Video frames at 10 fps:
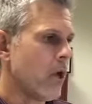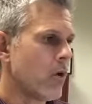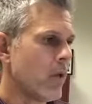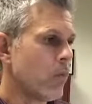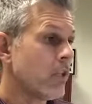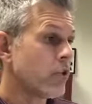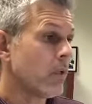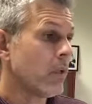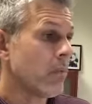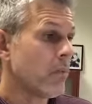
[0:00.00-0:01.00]
Okay, what's
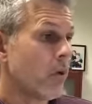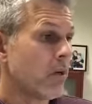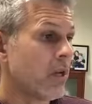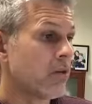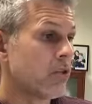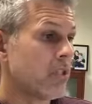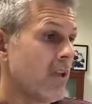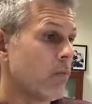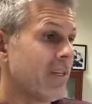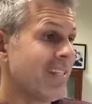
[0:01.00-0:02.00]
really important to
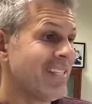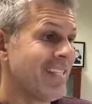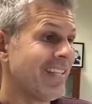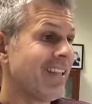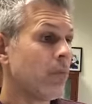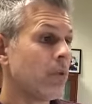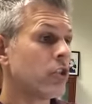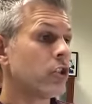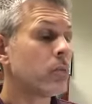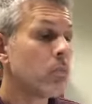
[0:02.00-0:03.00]
understand when dealing with
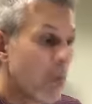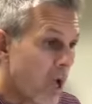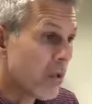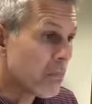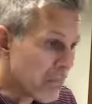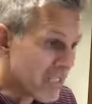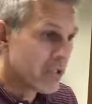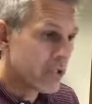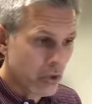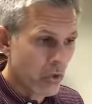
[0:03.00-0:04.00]
small
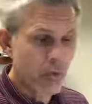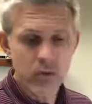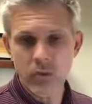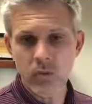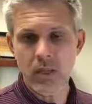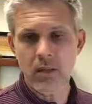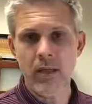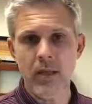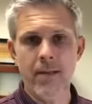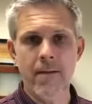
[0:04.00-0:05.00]
business owners? What do you
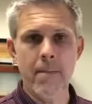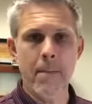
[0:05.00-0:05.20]
think?